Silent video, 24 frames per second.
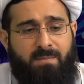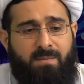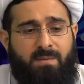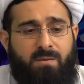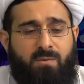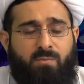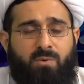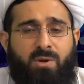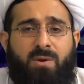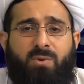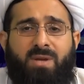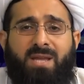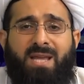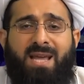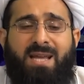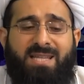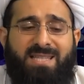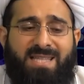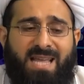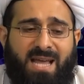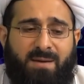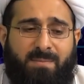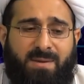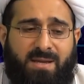We will
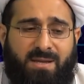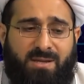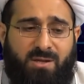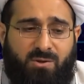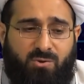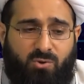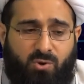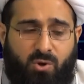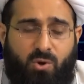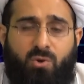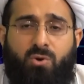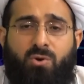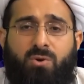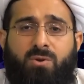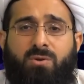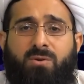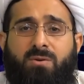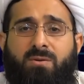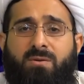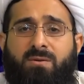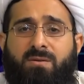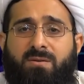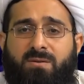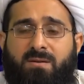examine the role
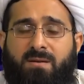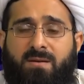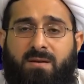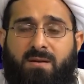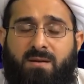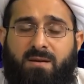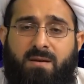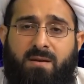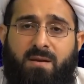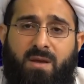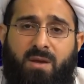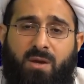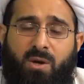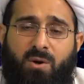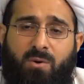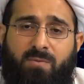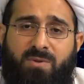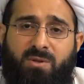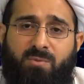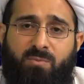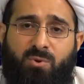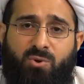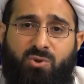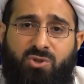of
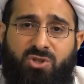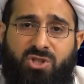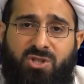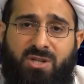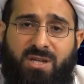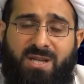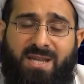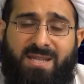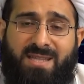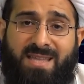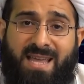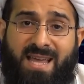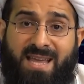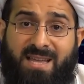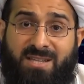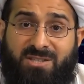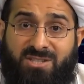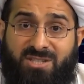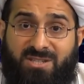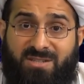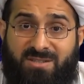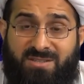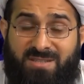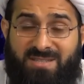emotional
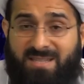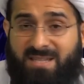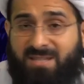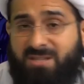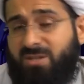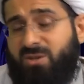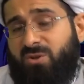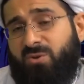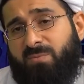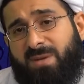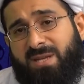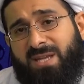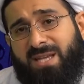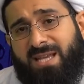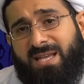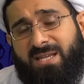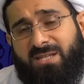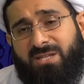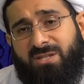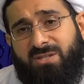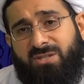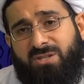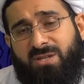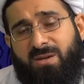intelligence in human
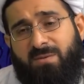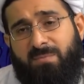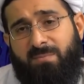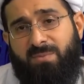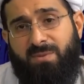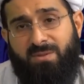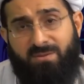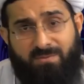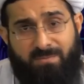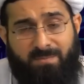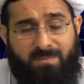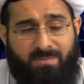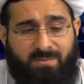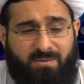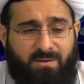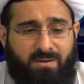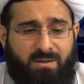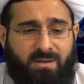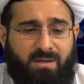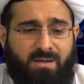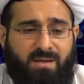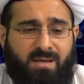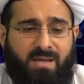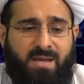leadership
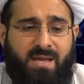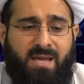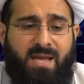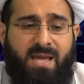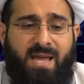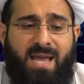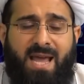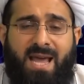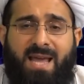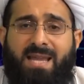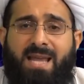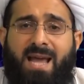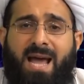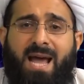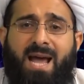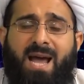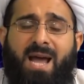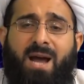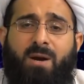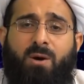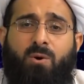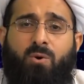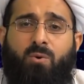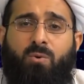and
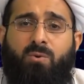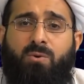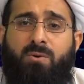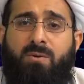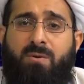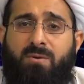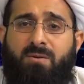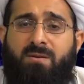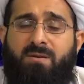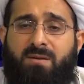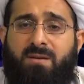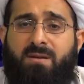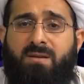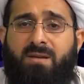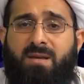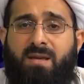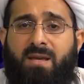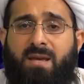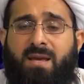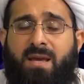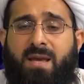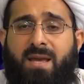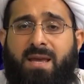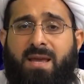how
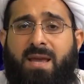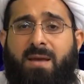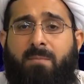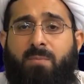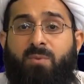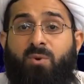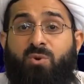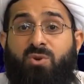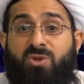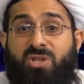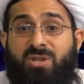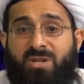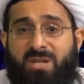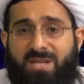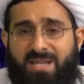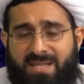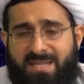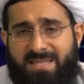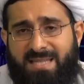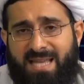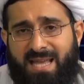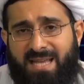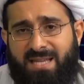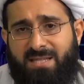emotional
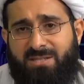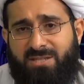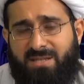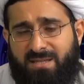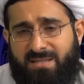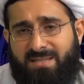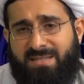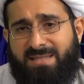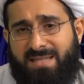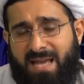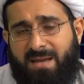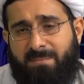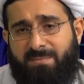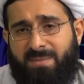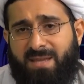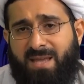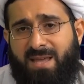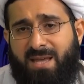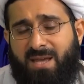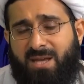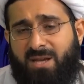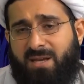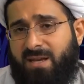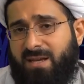intelligence can be
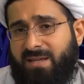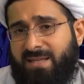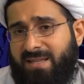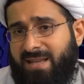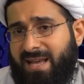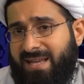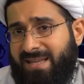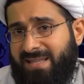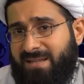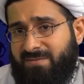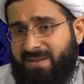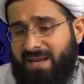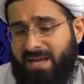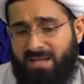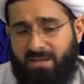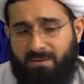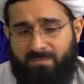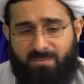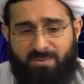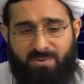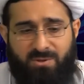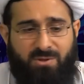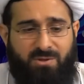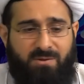learned and
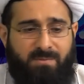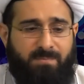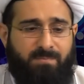developed.